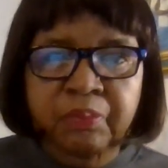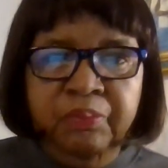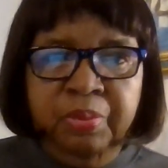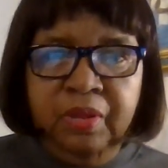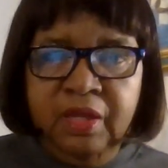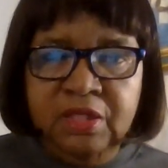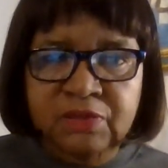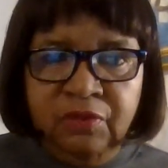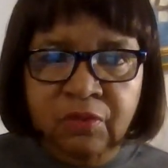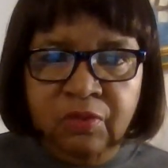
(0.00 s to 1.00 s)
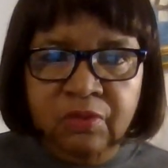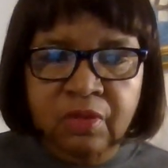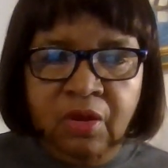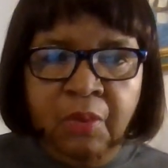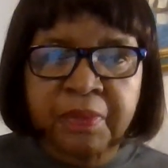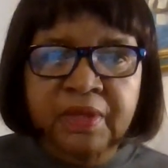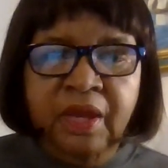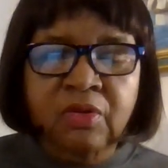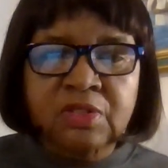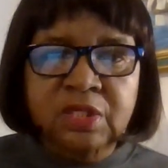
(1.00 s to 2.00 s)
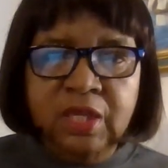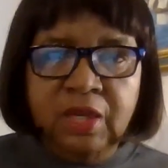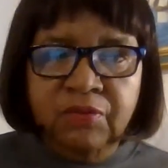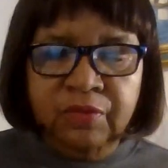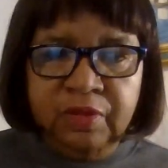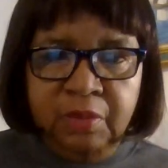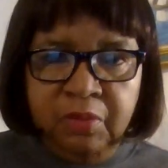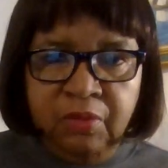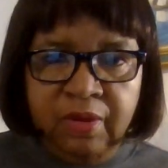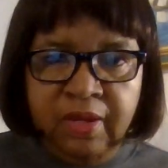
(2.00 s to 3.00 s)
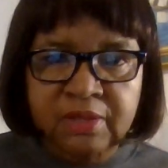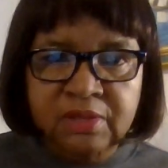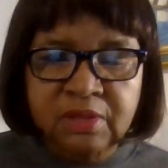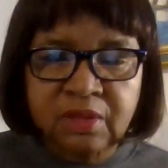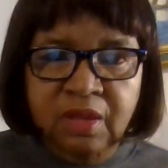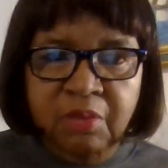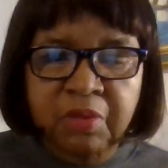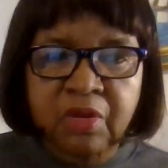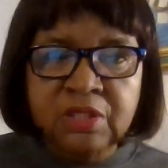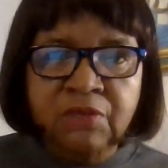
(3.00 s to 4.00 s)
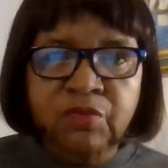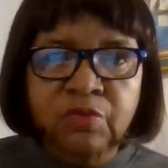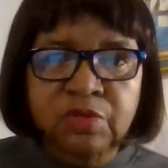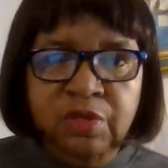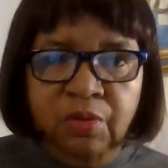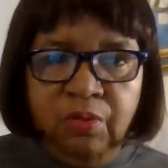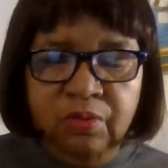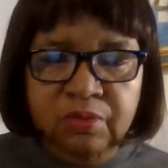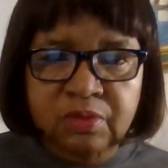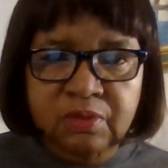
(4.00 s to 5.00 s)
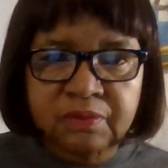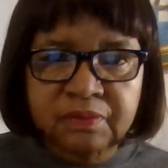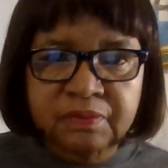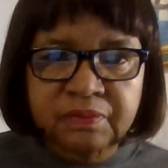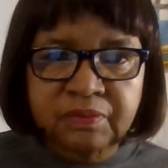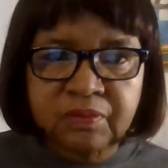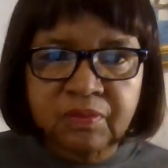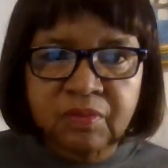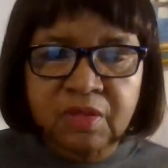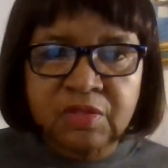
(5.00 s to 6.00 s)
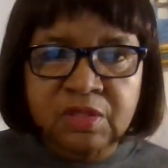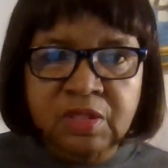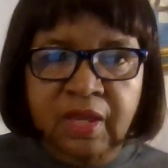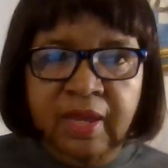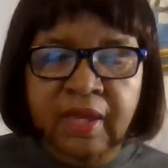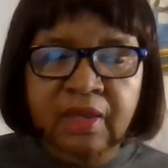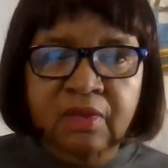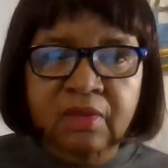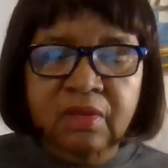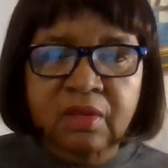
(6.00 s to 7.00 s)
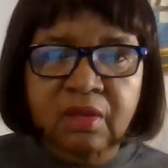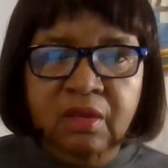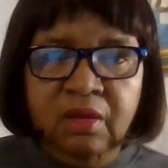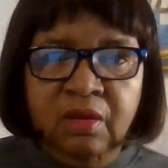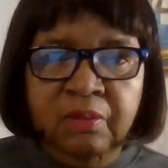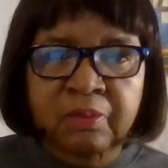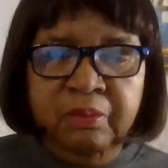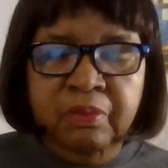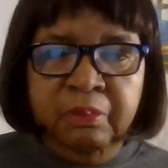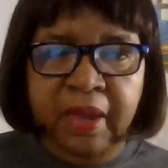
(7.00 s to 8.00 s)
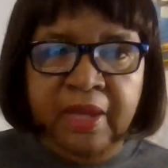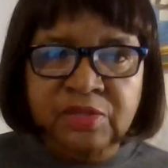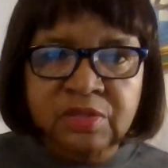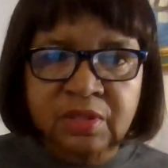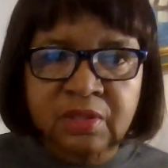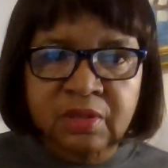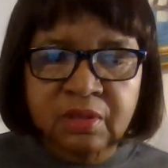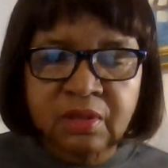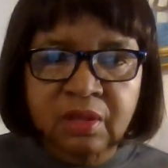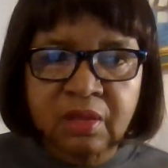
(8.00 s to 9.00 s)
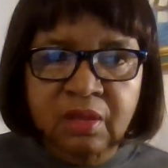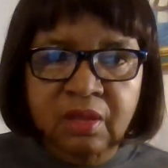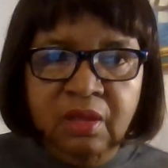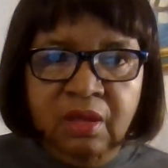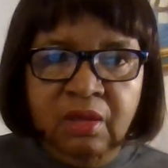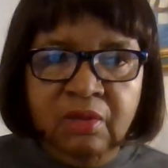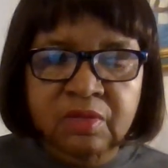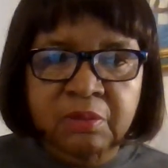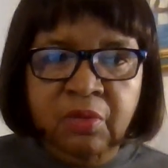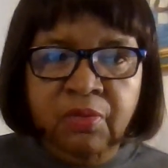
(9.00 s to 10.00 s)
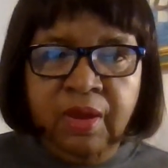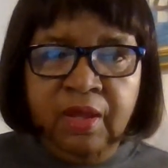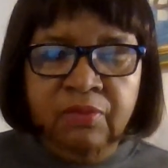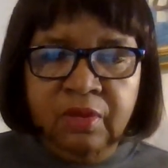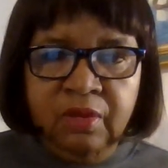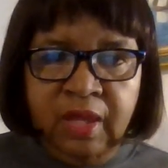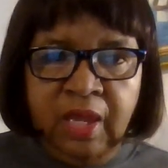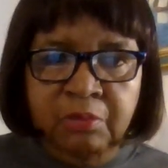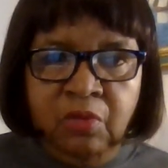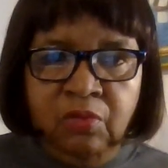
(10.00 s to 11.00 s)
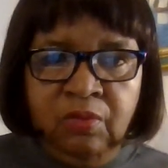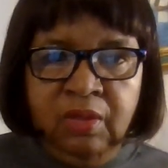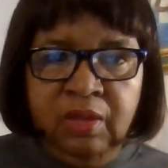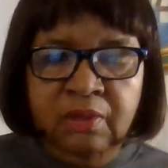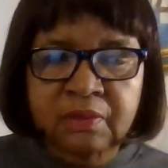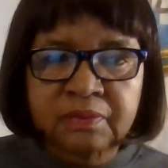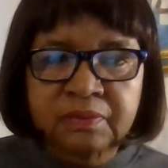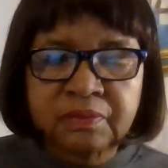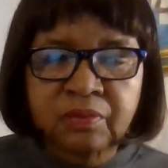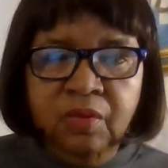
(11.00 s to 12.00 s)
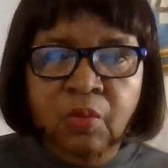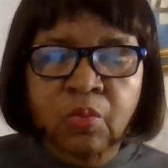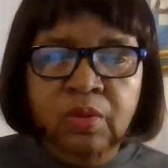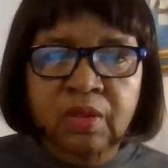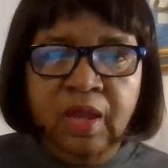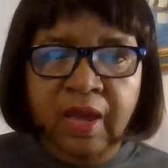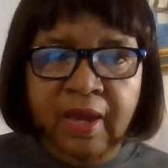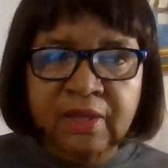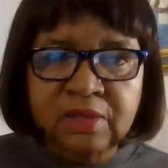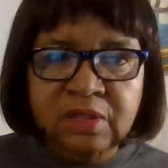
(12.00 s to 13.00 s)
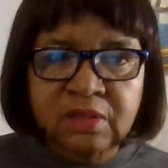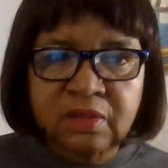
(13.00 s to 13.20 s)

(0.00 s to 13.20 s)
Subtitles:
please vote up and down the ticket for Democrats. Because if you don't, just like Manchin, a Democrat in name only, would not